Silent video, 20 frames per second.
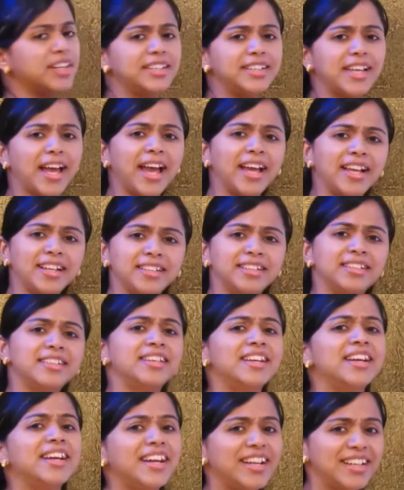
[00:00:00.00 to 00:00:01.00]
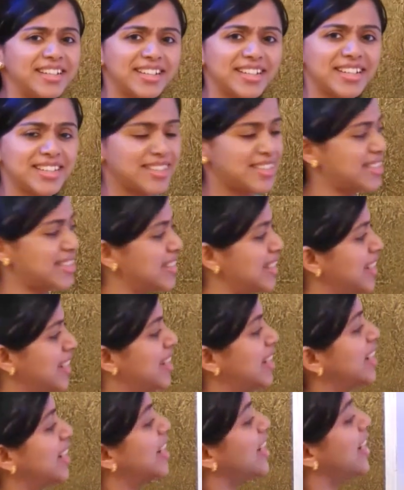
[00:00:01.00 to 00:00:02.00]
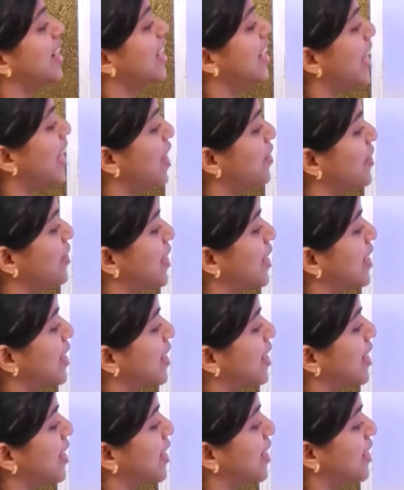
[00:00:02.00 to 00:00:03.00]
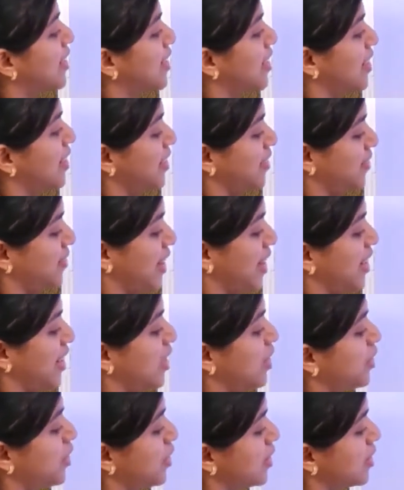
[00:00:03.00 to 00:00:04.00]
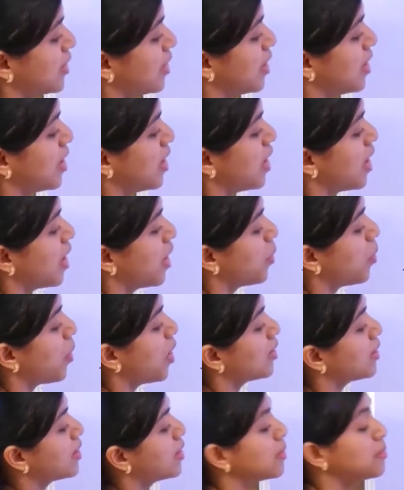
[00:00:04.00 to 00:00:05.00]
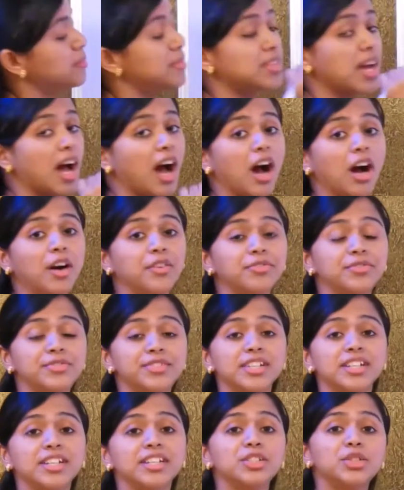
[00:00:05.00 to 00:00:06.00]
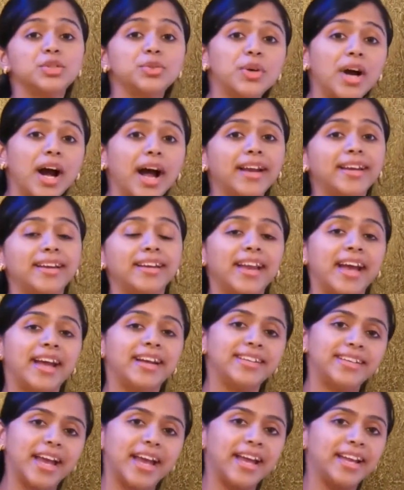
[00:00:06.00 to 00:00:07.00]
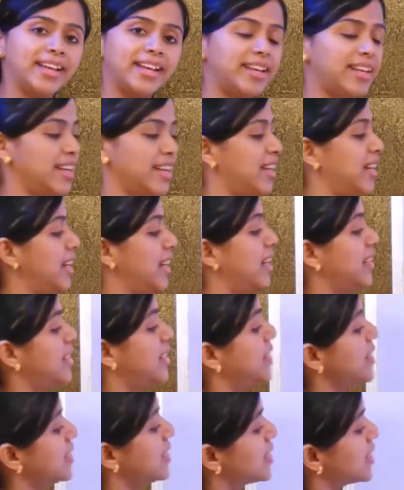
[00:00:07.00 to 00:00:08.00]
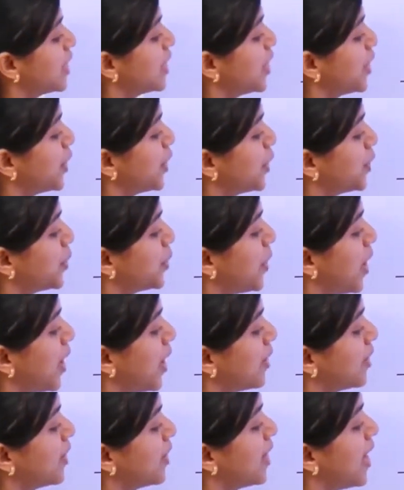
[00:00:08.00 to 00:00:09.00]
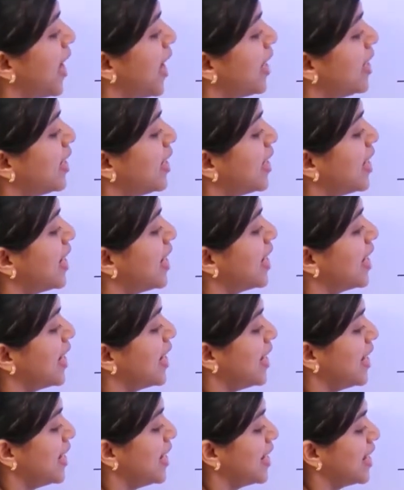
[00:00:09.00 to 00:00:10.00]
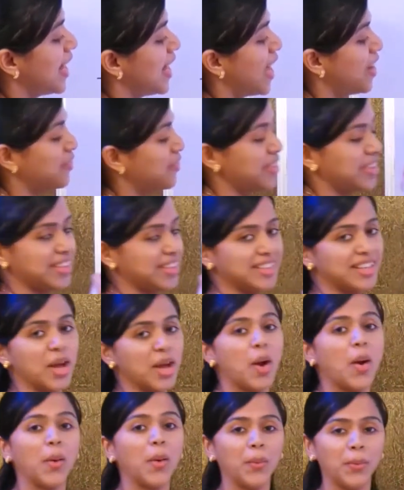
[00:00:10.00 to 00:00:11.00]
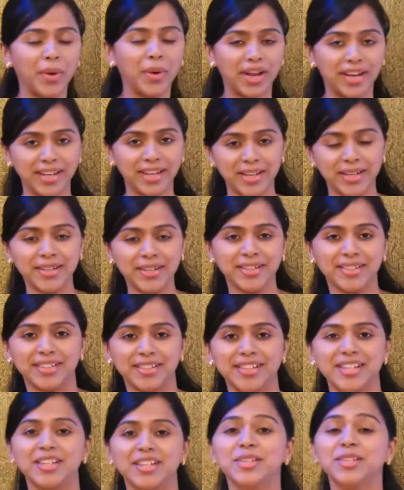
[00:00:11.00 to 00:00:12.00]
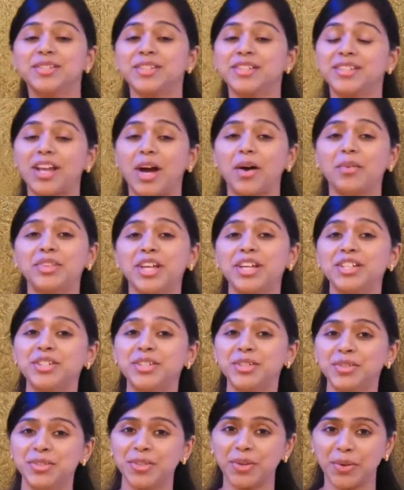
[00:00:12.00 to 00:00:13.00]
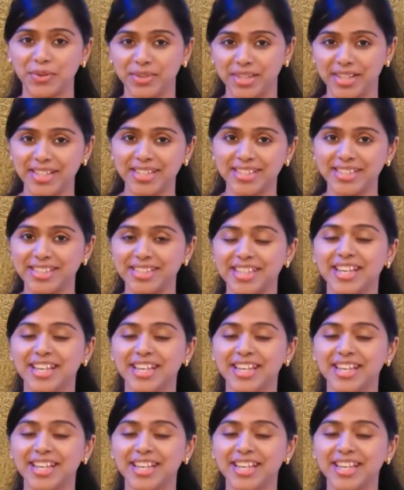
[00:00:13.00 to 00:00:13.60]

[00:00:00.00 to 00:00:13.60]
10? It is 11. Very good. What comes after 210? It is 211. Very good. So now that you know this,